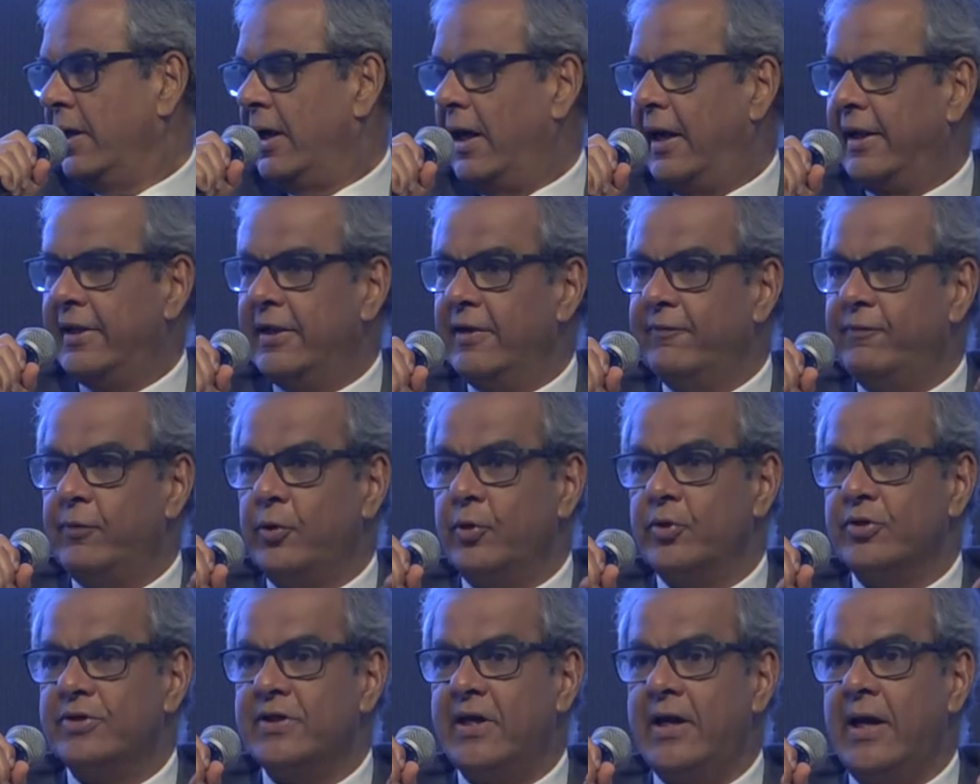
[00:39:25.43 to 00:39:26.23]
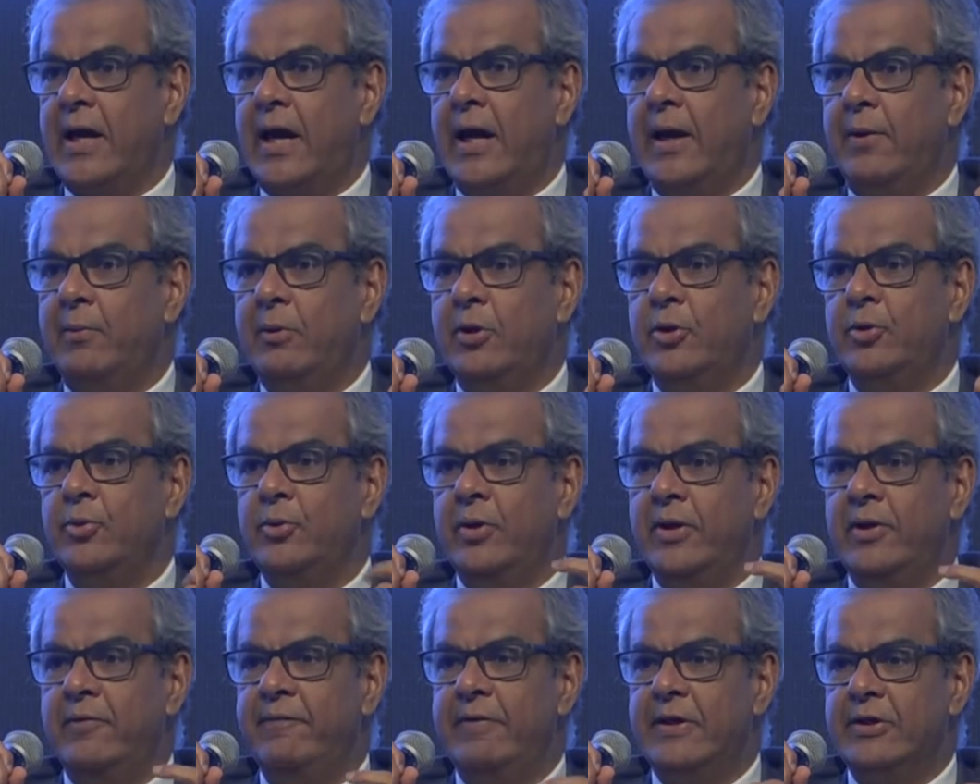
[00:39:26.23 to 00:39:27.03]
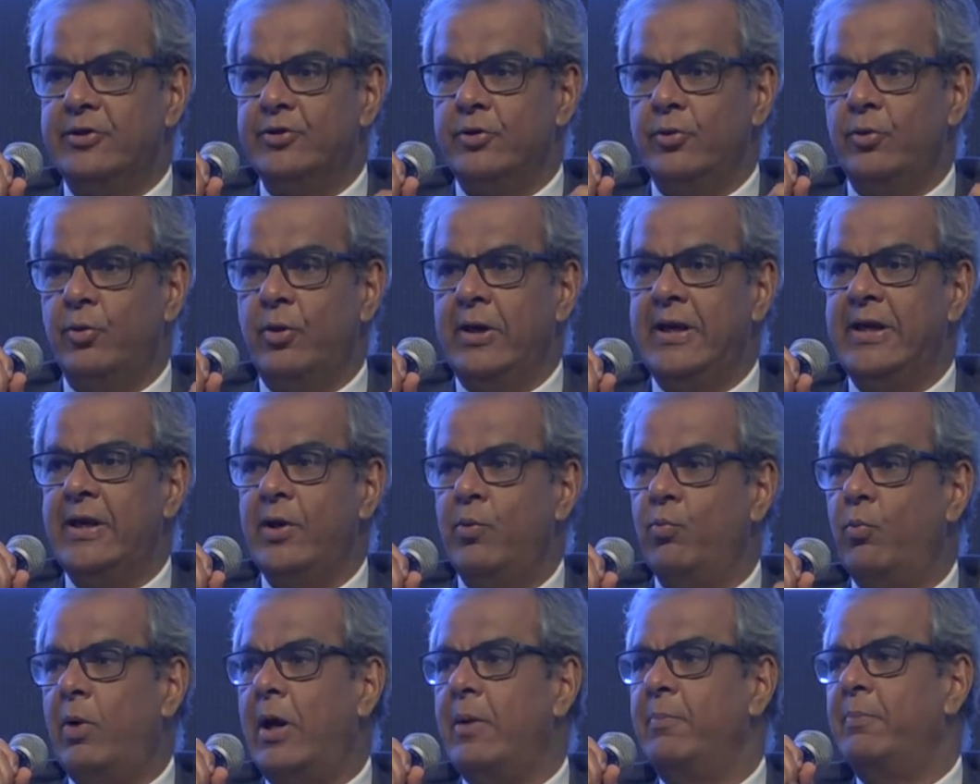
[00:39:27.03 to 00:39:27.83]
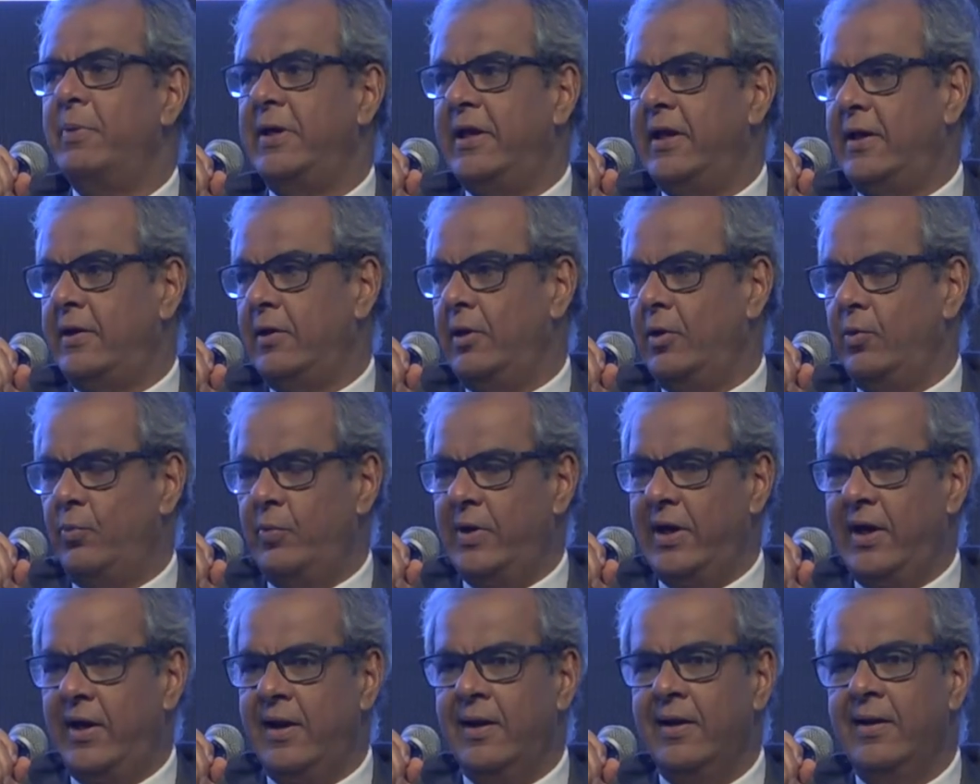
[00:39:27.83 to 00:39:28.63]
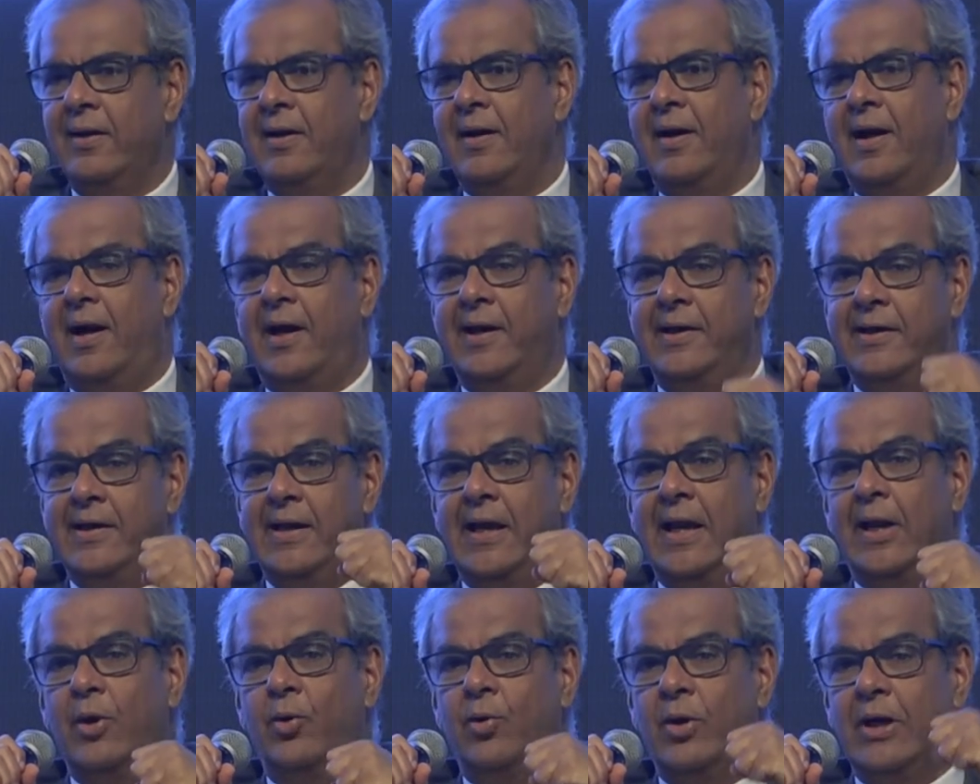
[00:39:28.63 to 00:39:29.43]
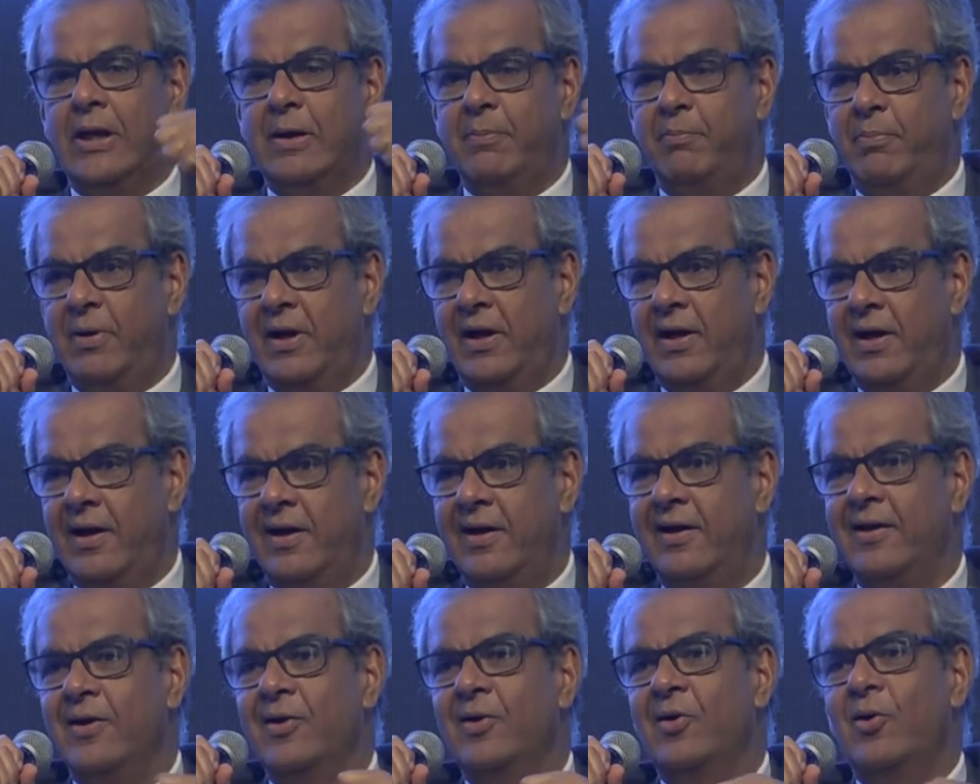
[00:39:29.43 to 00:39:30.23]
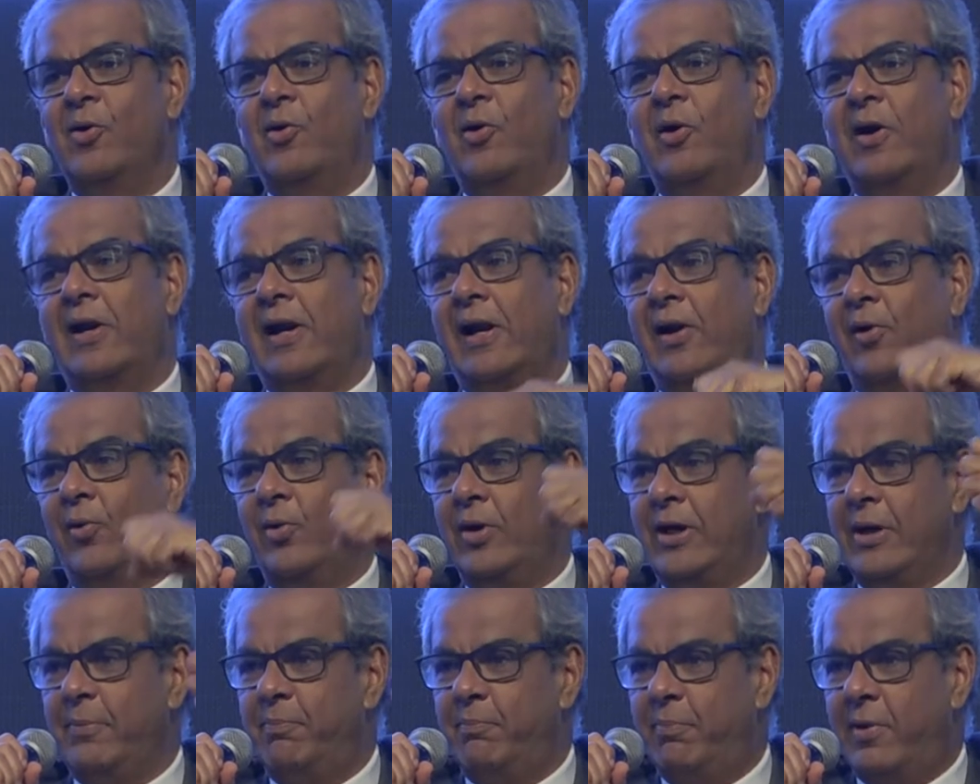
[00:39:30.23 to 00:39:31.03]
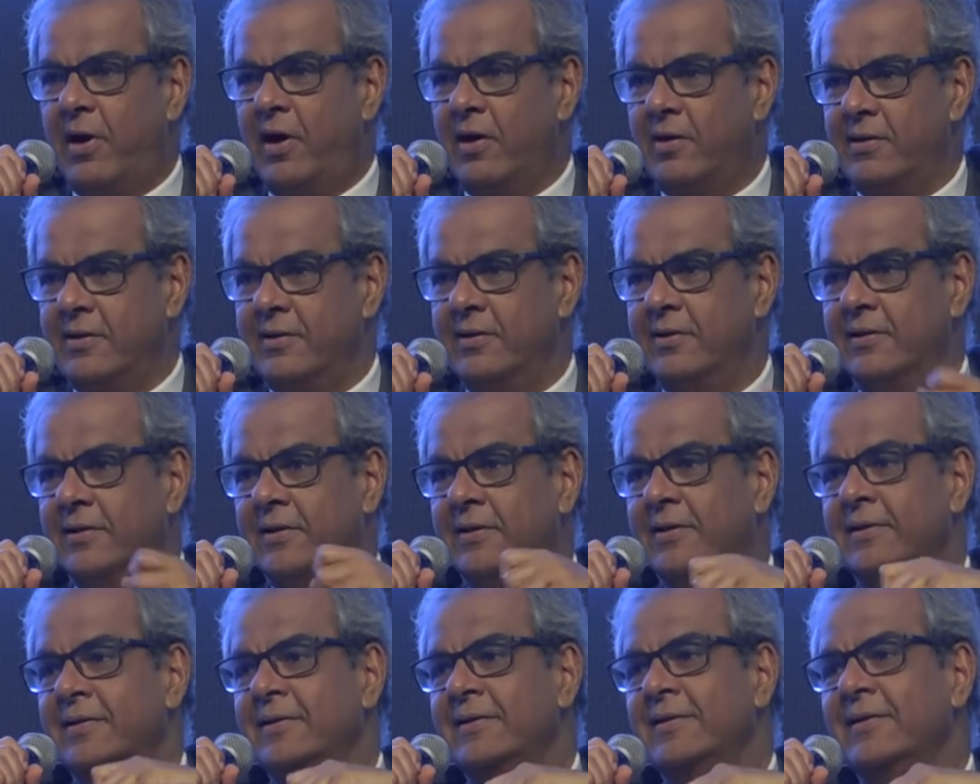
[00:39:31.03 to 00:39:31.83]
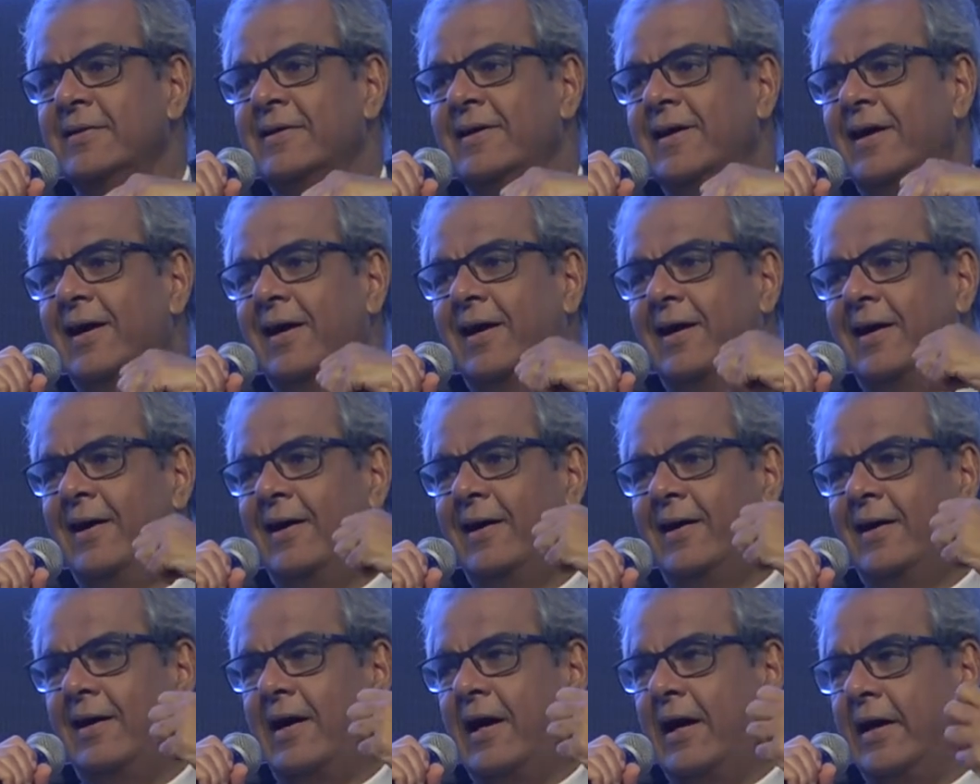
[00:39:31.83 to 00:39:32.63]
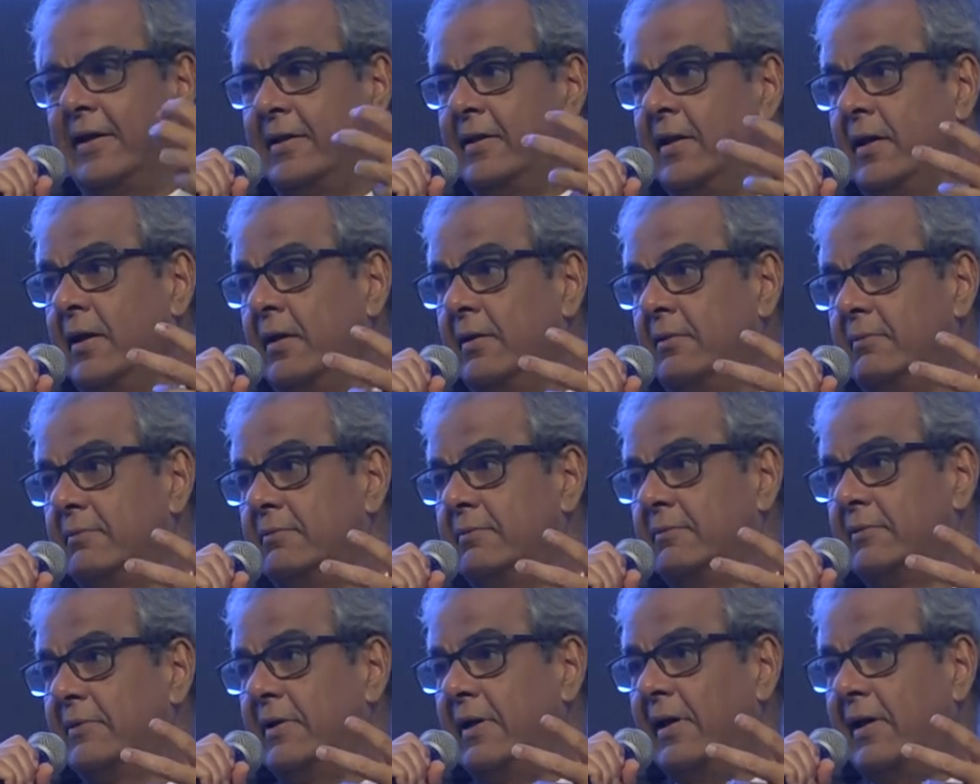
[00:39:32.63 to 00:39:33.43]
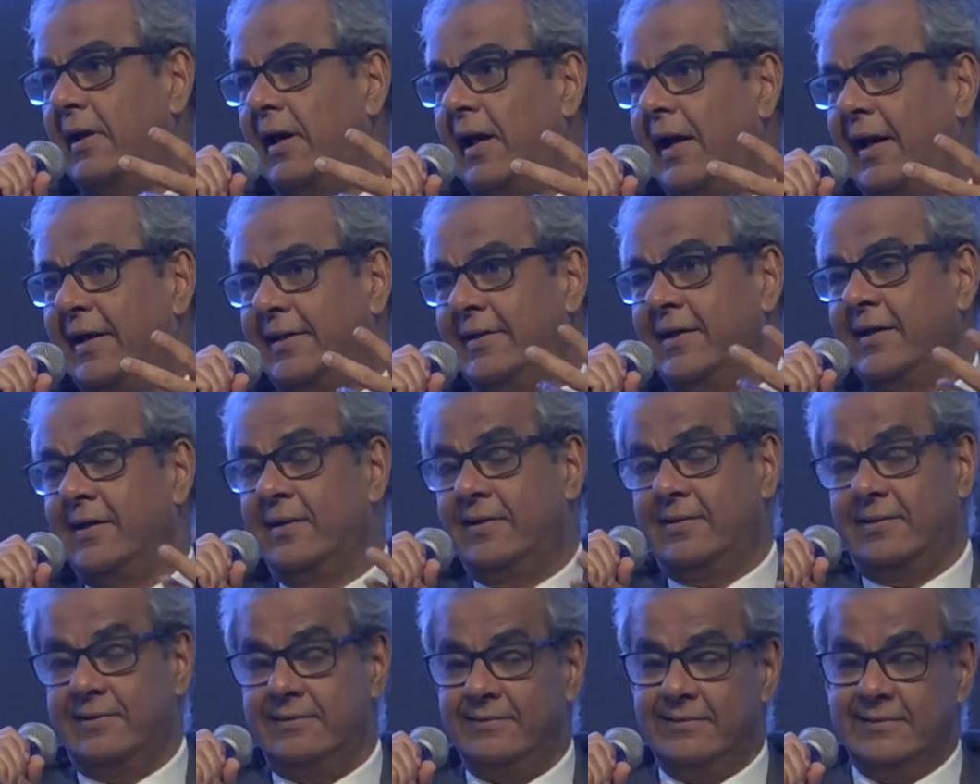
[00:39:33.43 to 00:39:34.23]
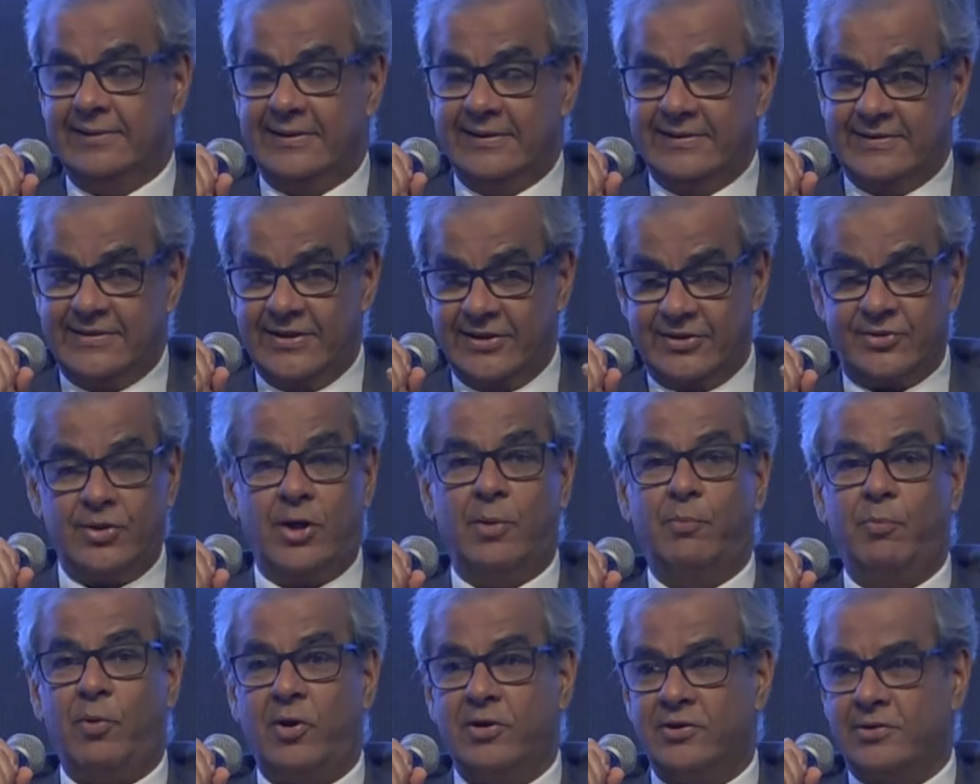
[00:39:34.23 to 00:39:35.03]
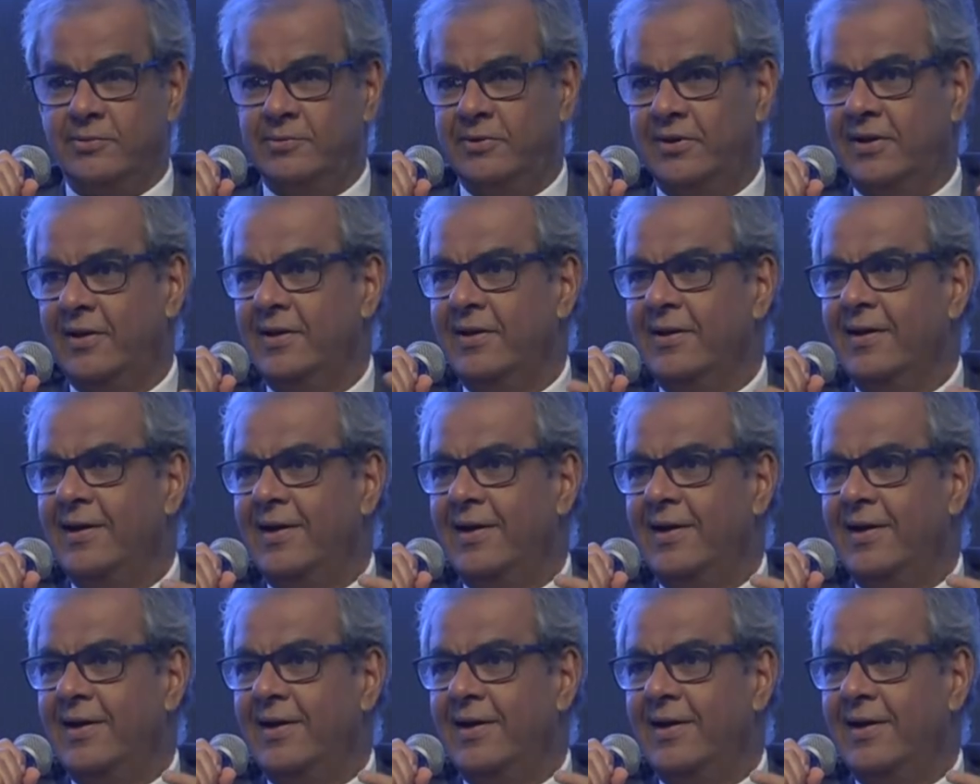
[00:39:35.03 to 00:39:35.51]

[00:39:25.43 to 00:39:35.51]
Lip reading: And therefore, to say I will do innovation only in one particular way, i.e. I'll only build or I'll only partner, I think it's just not possible.